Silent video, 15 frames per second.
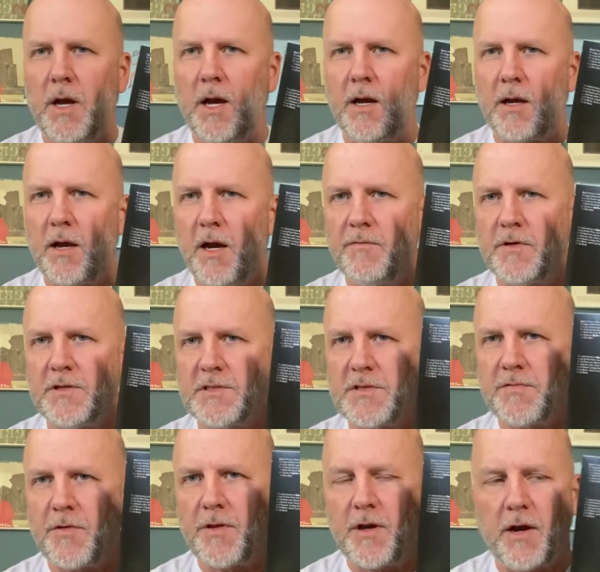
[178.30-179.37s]
covers,
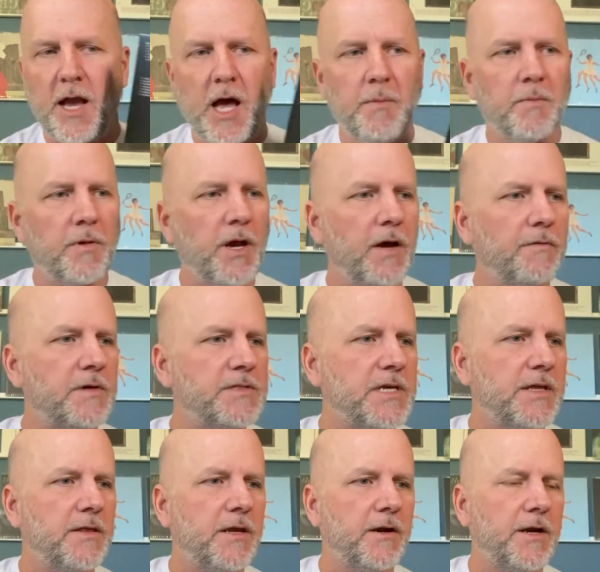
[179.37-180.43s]
for their album covers
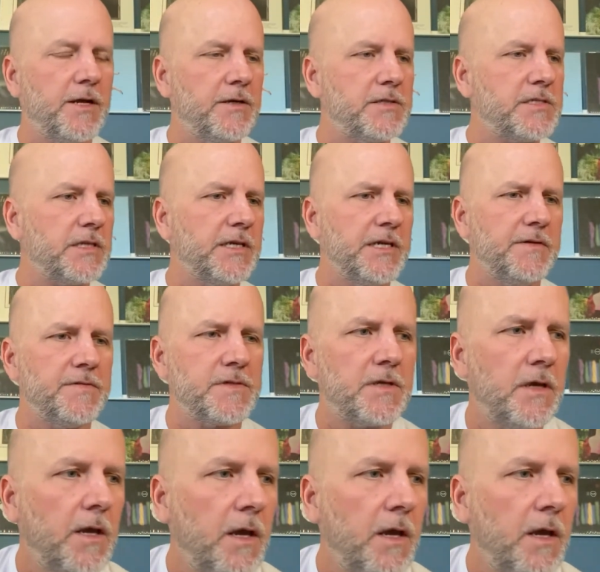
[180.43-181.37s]
and their inner sleeves.